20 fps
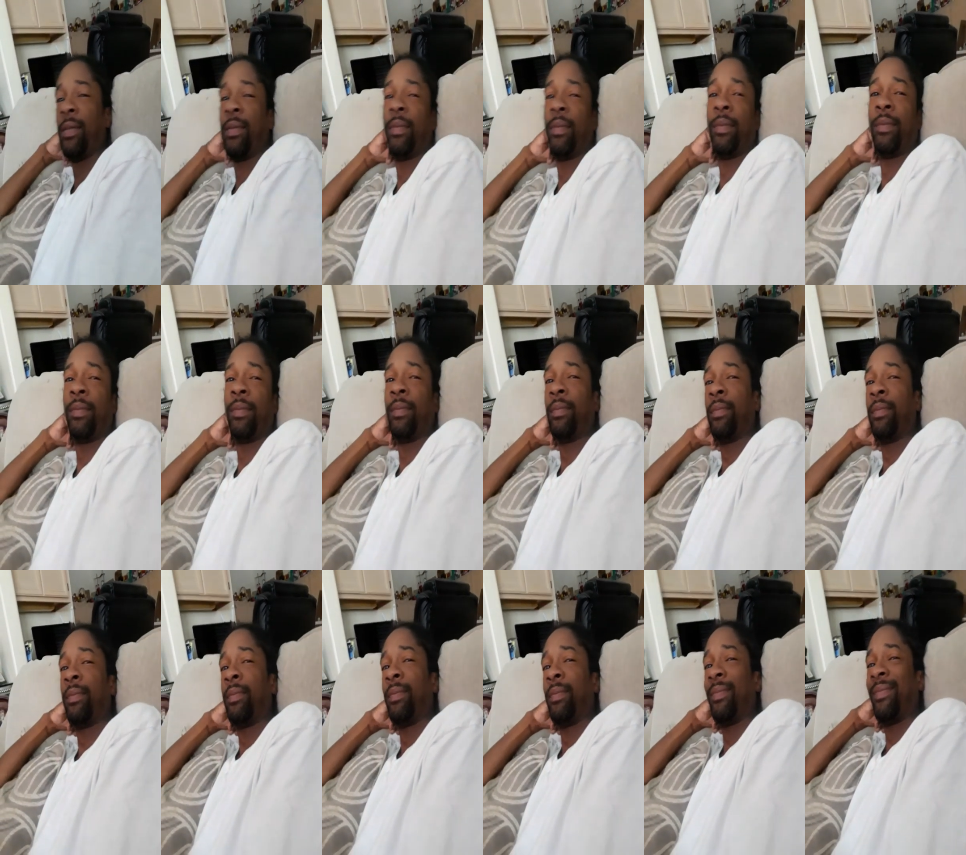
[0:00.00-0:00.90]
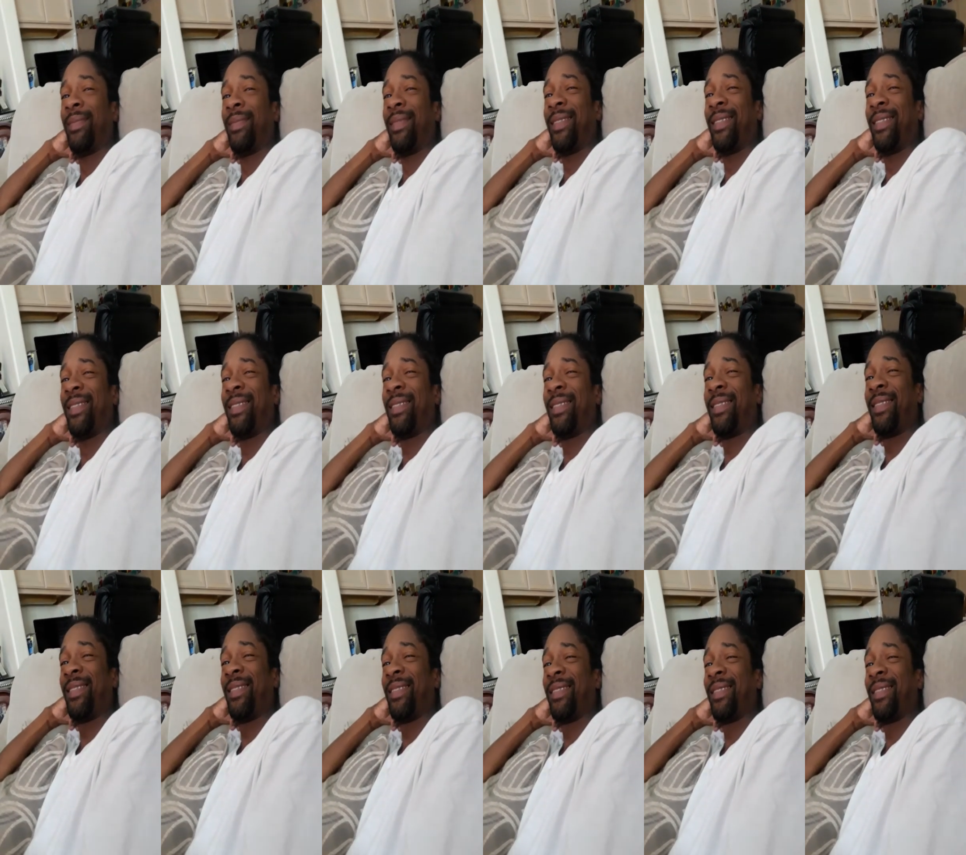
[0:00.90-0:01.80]

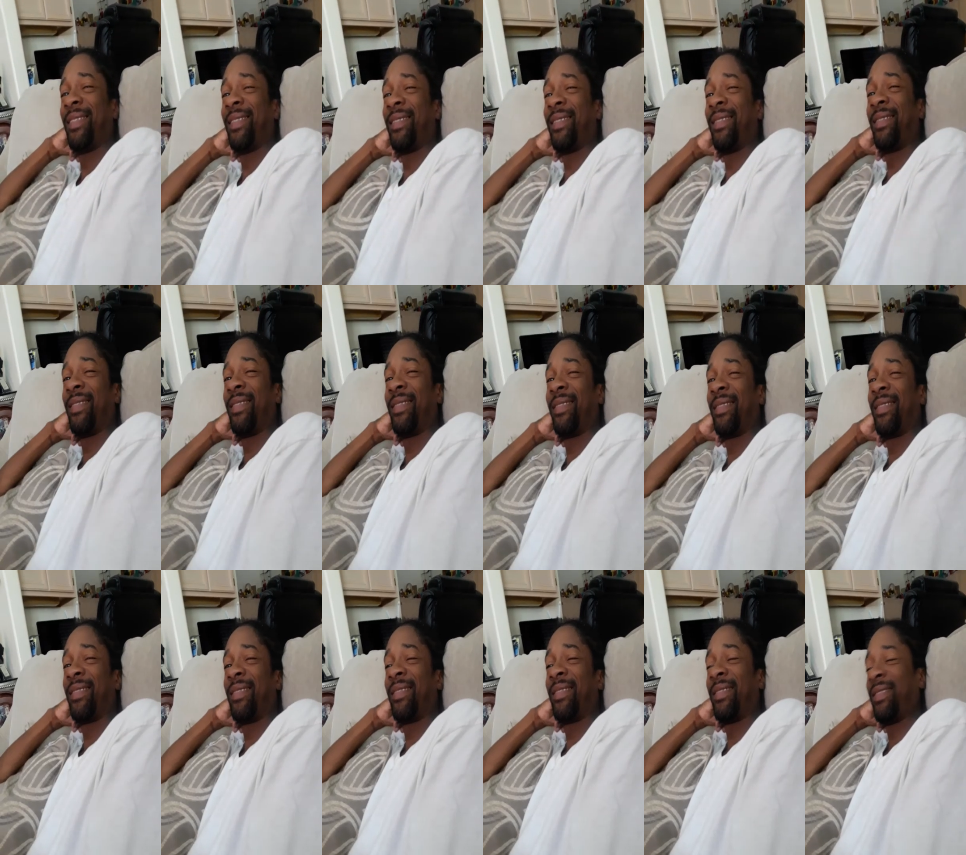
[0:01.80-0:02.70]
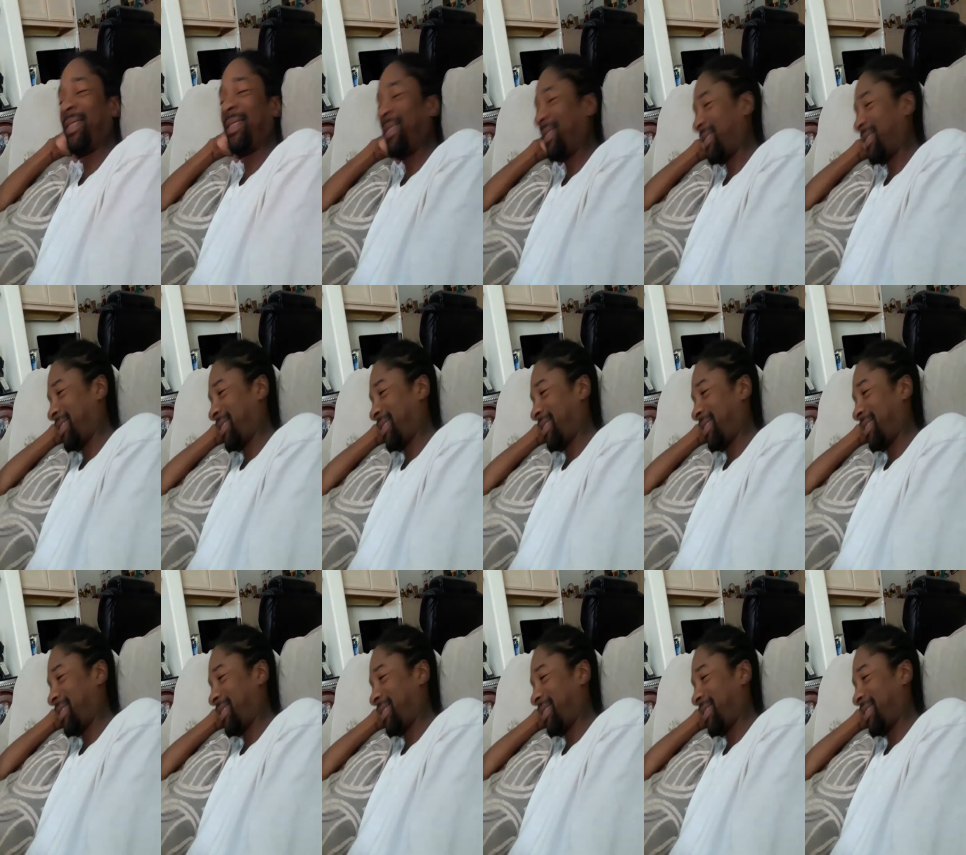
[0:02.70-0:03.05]
No one is speaking in this clip.